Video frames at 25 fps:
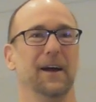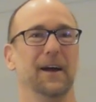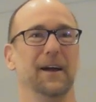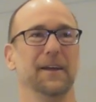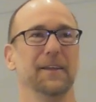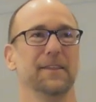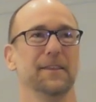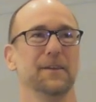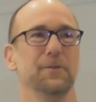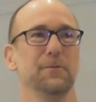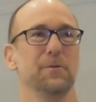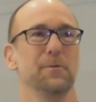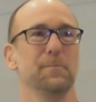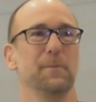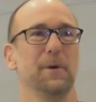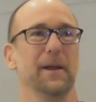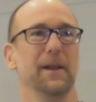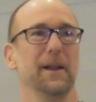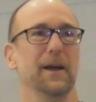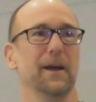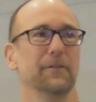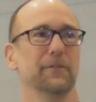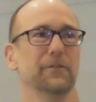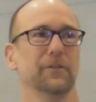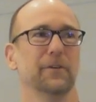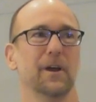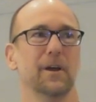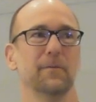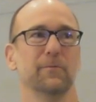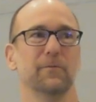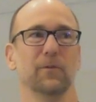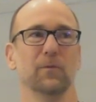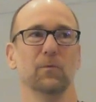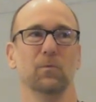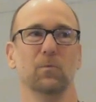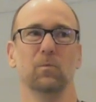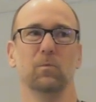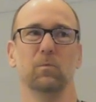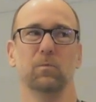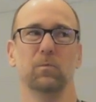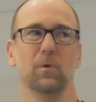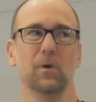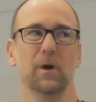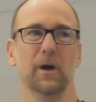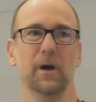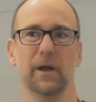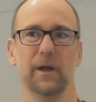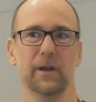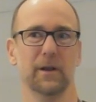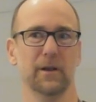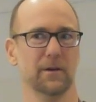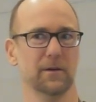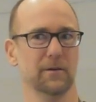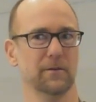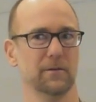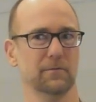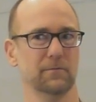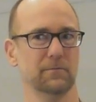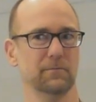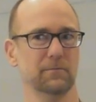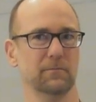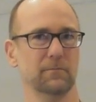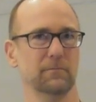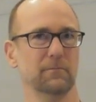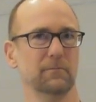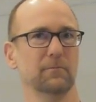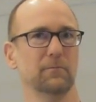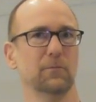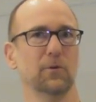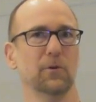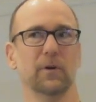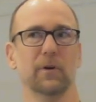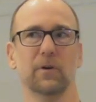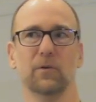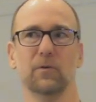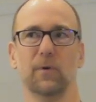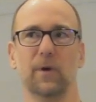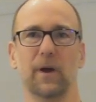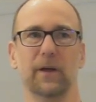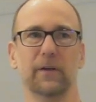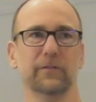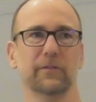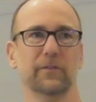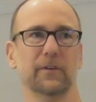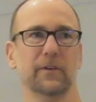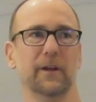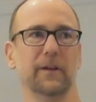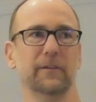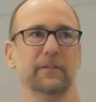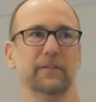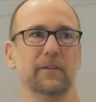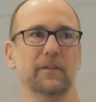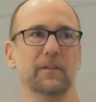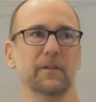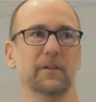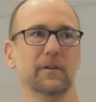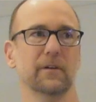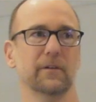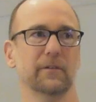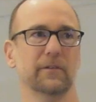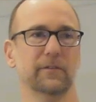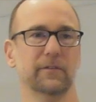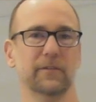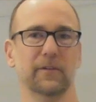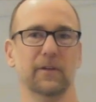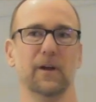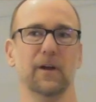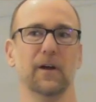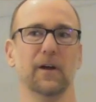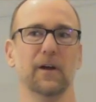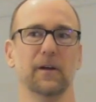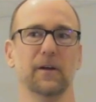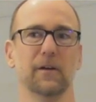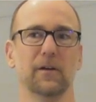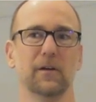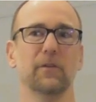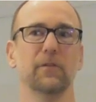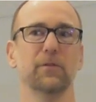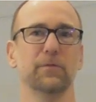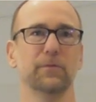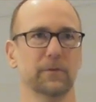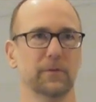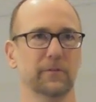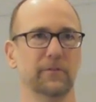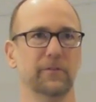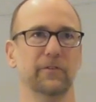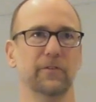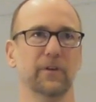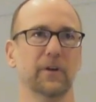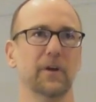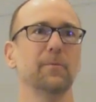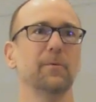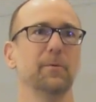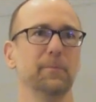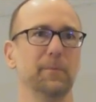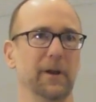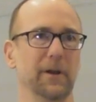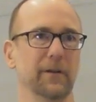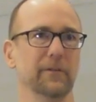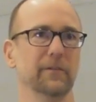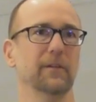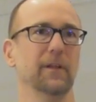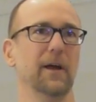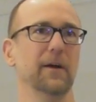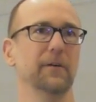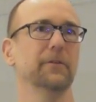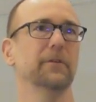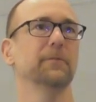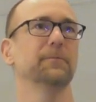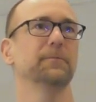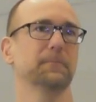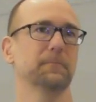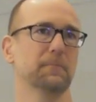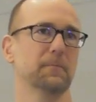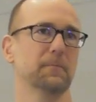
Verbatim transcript: I think we might have time for one more question. I see there's uh, just a couple minutes left.